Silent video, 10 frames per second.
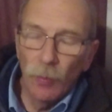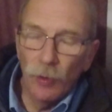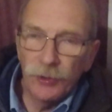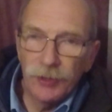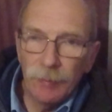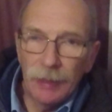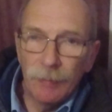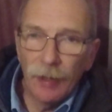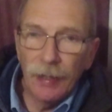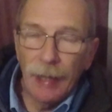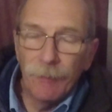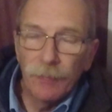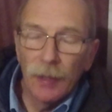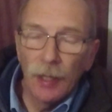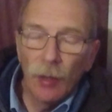What does he mean by that?
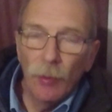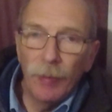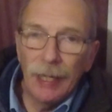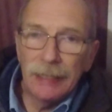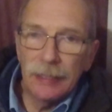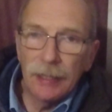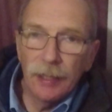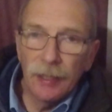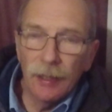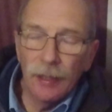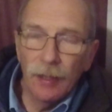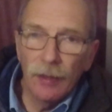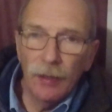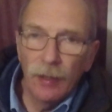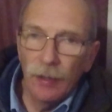Well, basically,
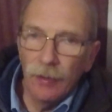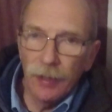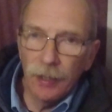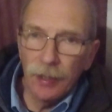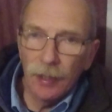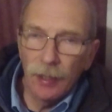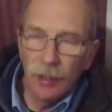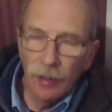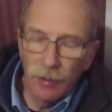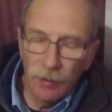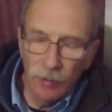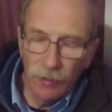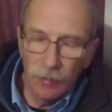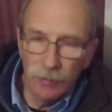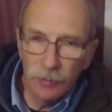the
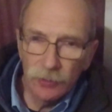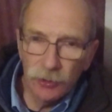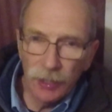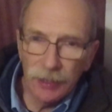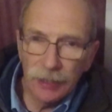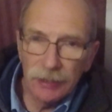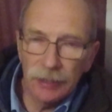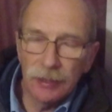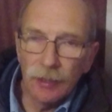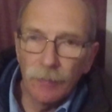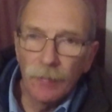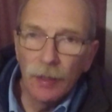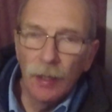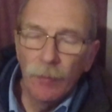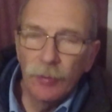genetic system
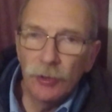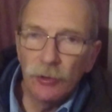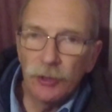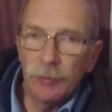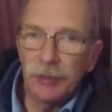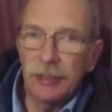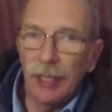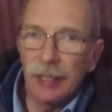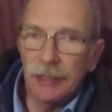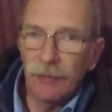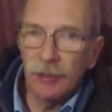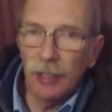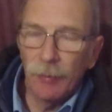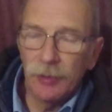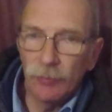produces mistakes every
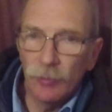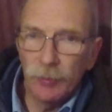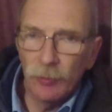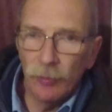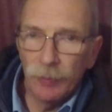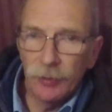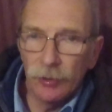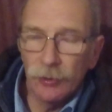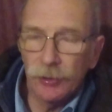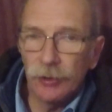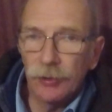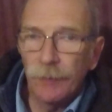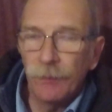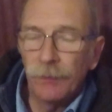time it reproduces,